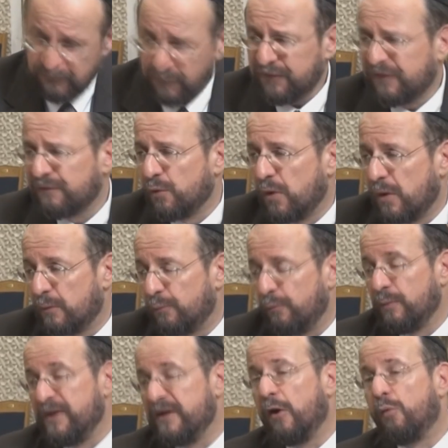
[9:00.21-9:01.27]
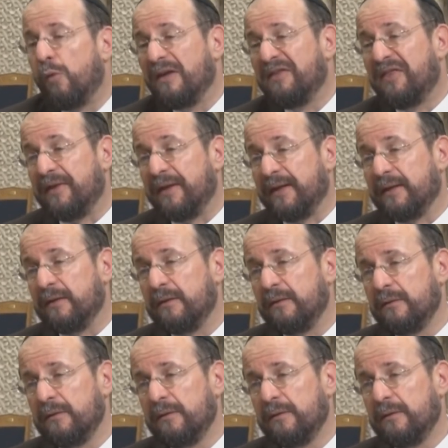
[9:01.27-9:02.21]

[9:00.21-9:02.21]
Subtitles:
First of all, we know one thing,